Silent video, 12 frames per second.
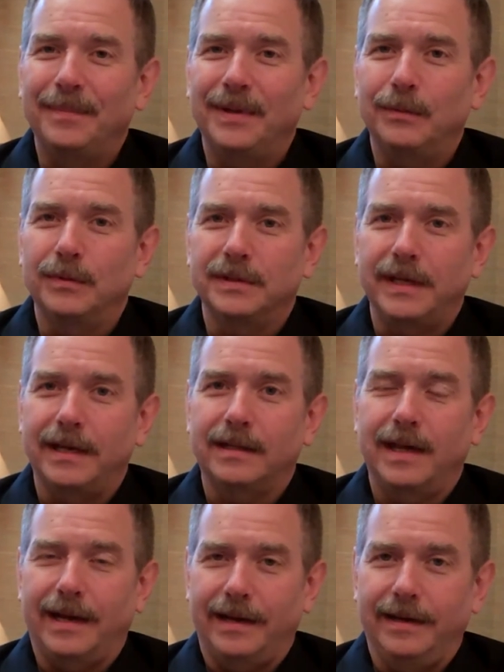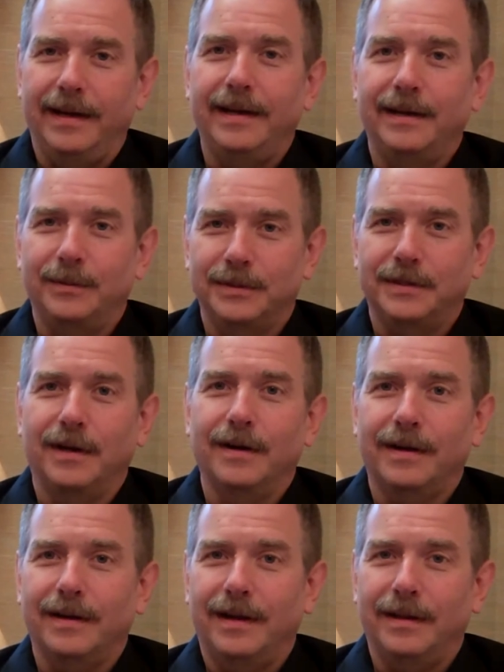It was 8 o'clock at night and it was
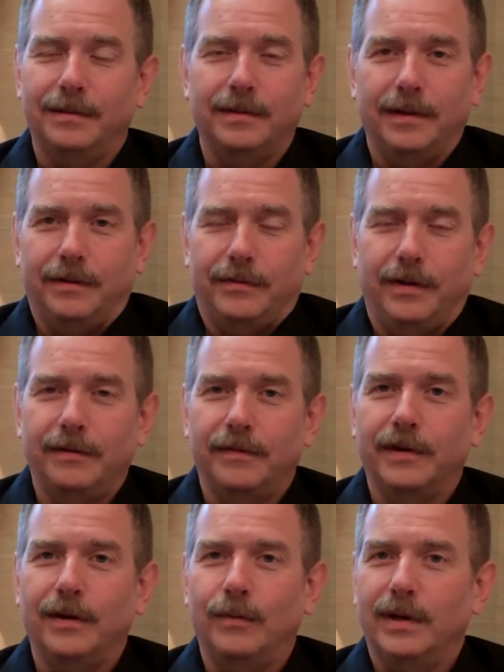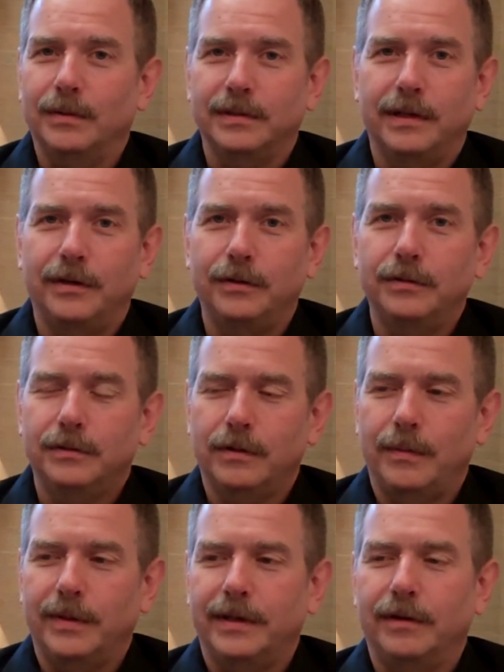dark, and I tried to figure out what I was going to do, so
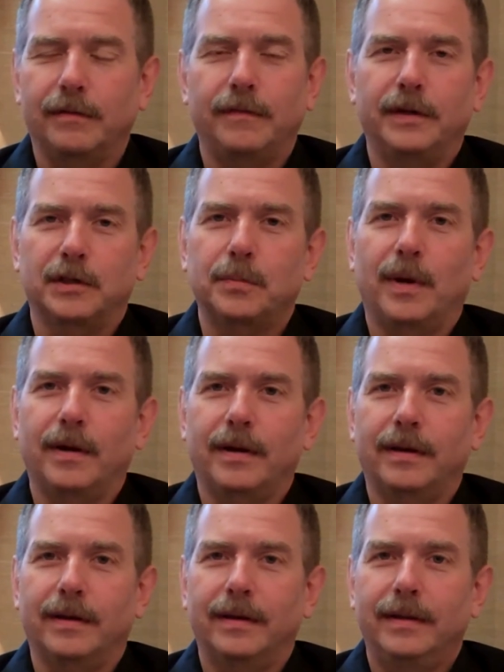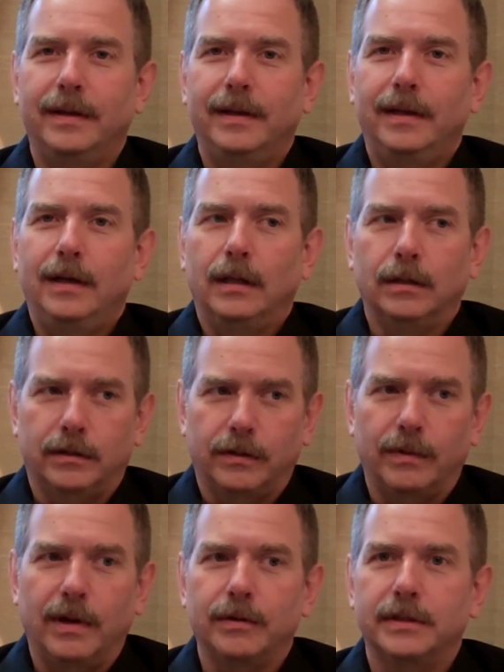I went down to Phoenix Park and looked
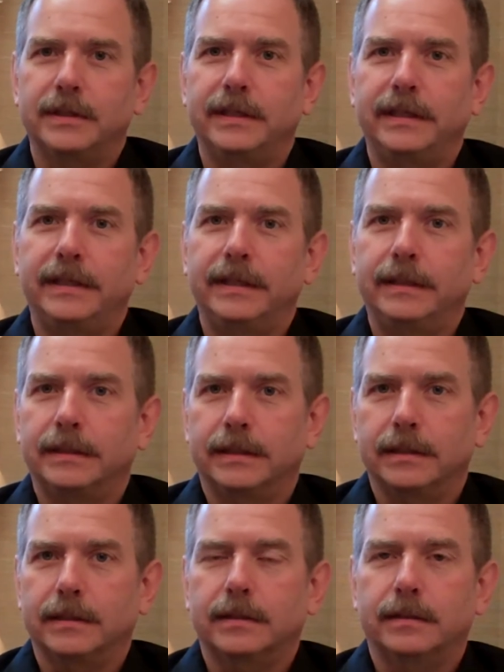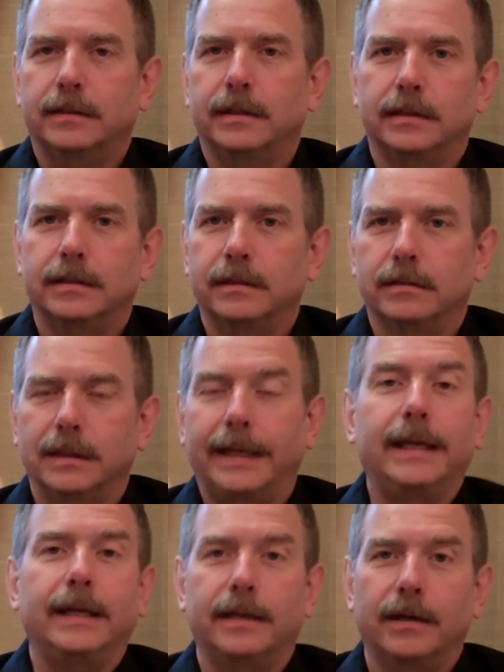around to see, since there's
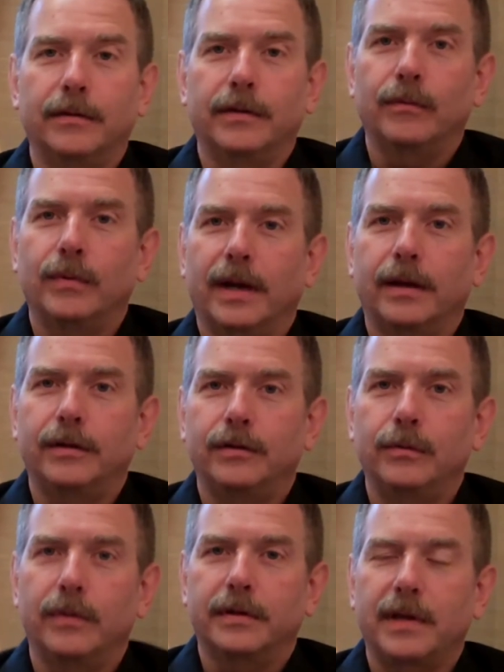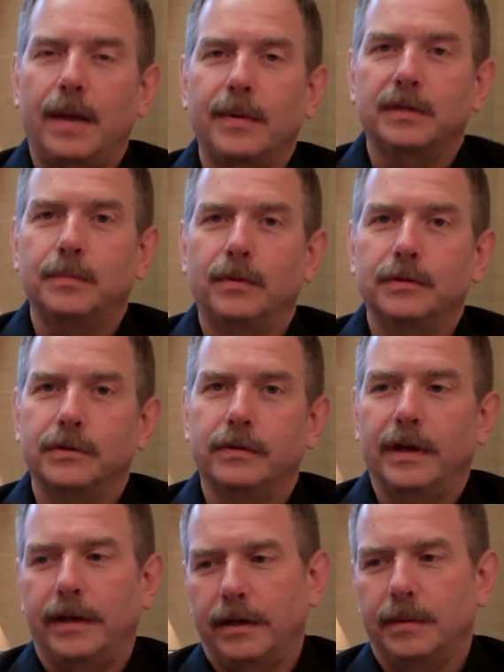lighting down there, what I could do with a time exposure,
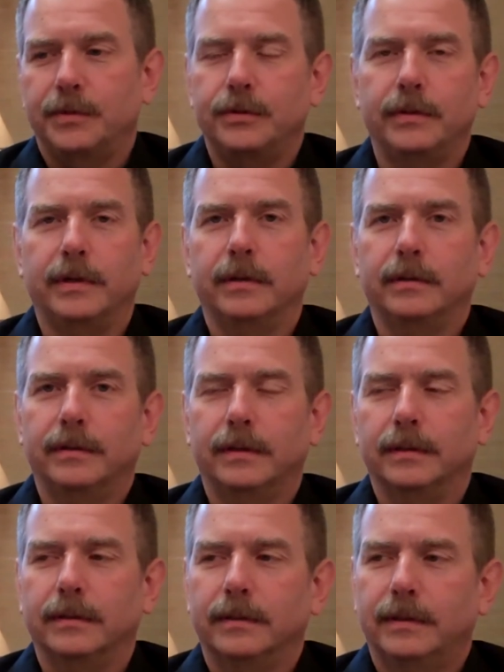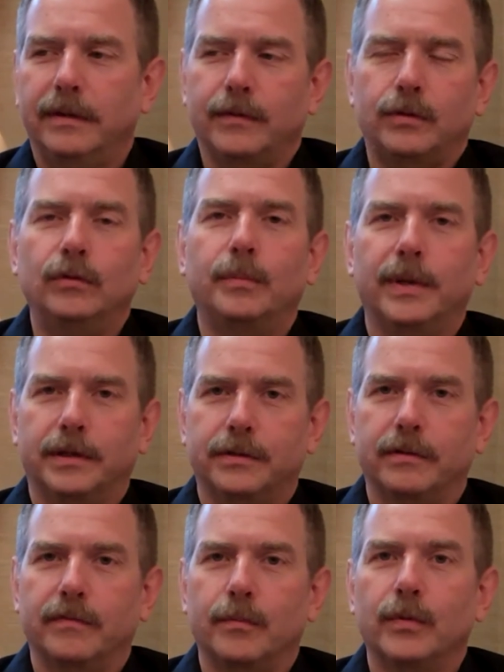and I ended up shooting a cool
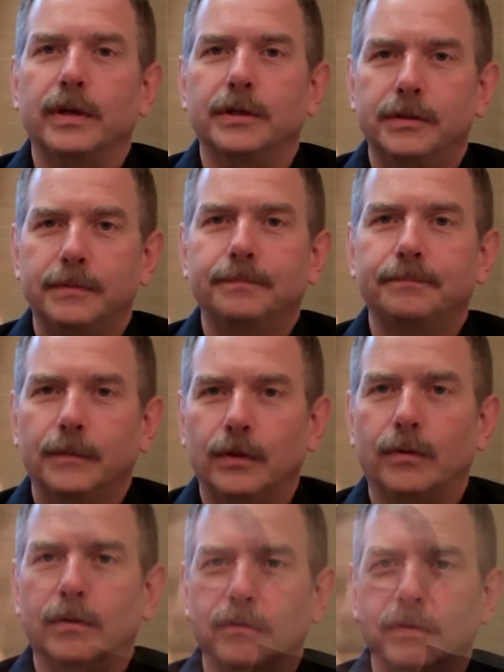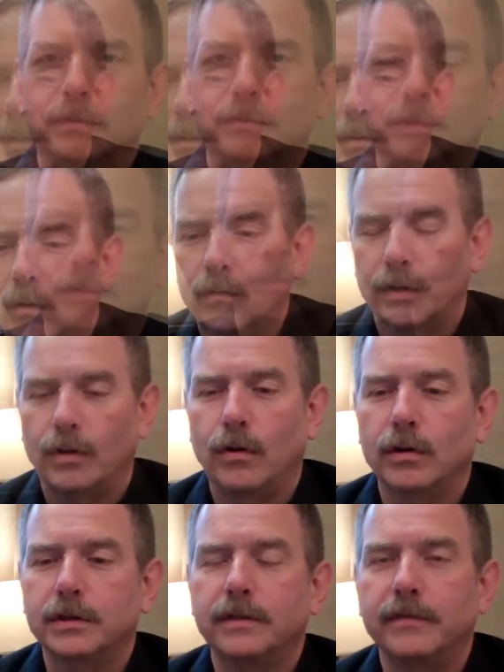picture of the bridge going over. Over the
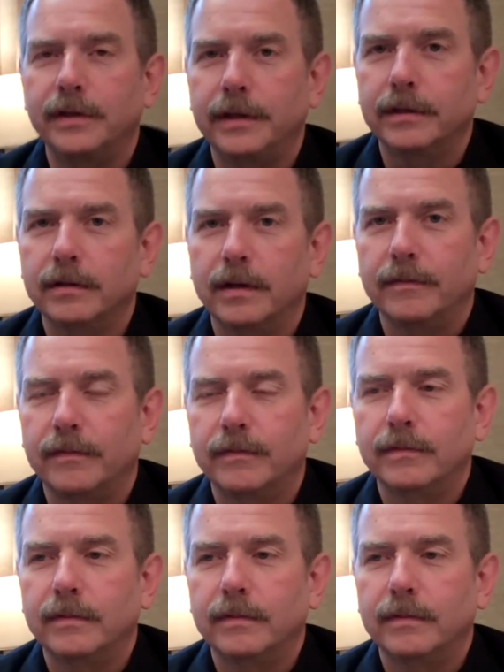course of the year, I've